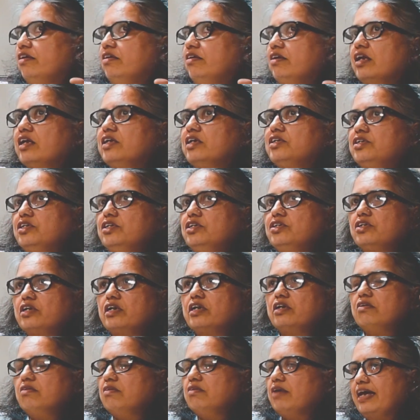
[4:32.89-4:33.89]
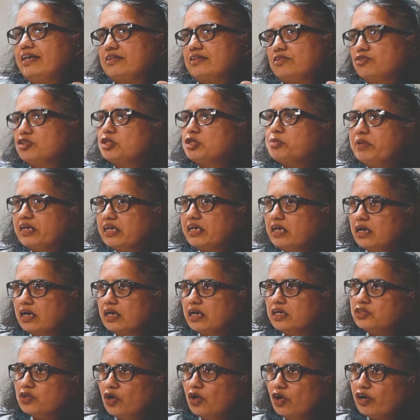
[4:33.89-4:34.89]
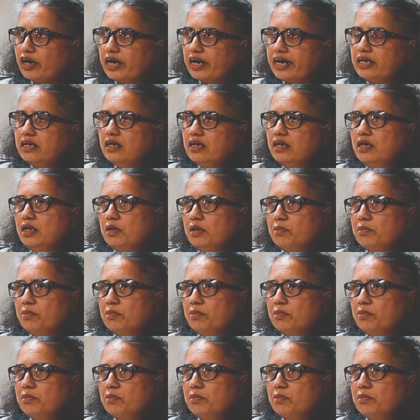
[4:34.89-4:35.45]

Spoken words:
English teacher has to speak English, all right,